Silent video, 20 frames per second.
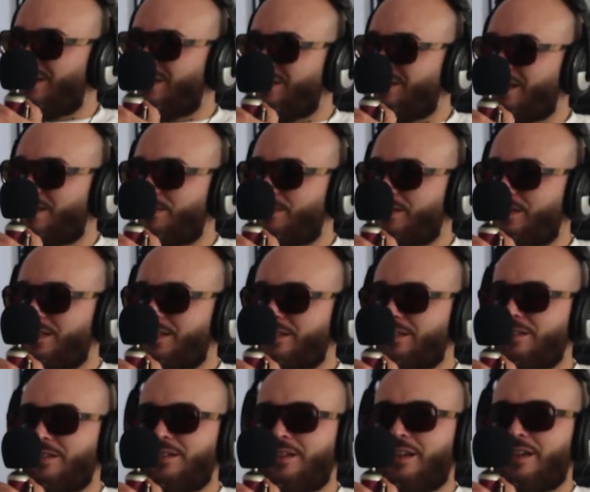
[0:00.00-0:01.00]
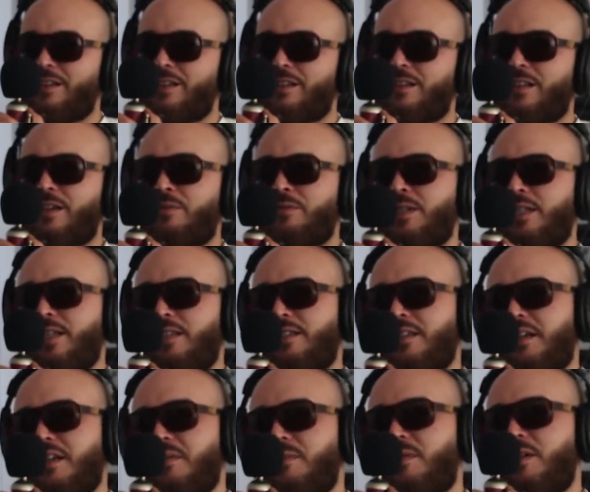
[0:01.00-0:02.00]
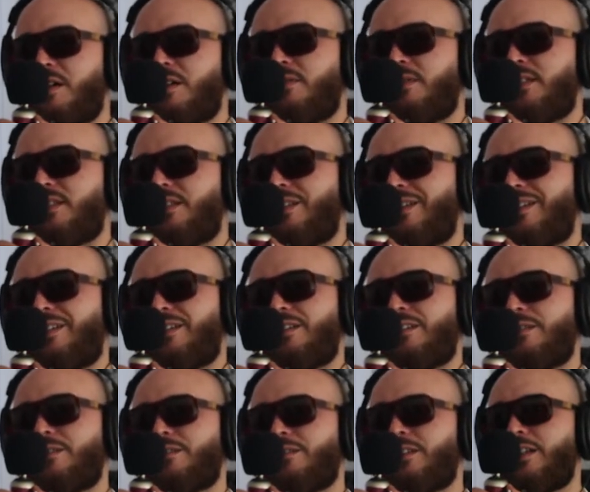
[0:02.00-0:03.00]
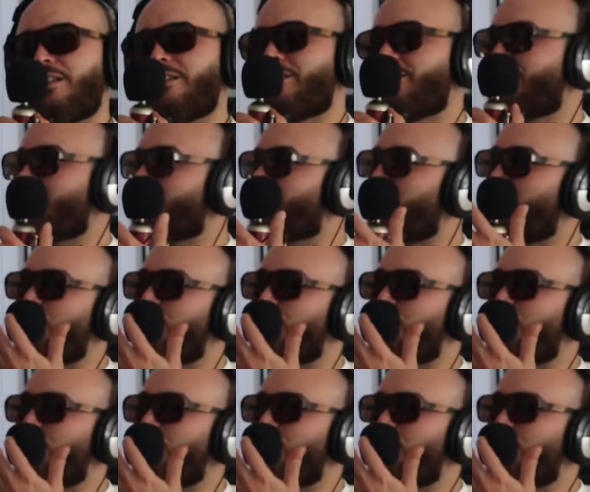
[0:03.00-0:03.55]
I mean, mm-hmm. type of thing. And then like when they take them off, it's like they look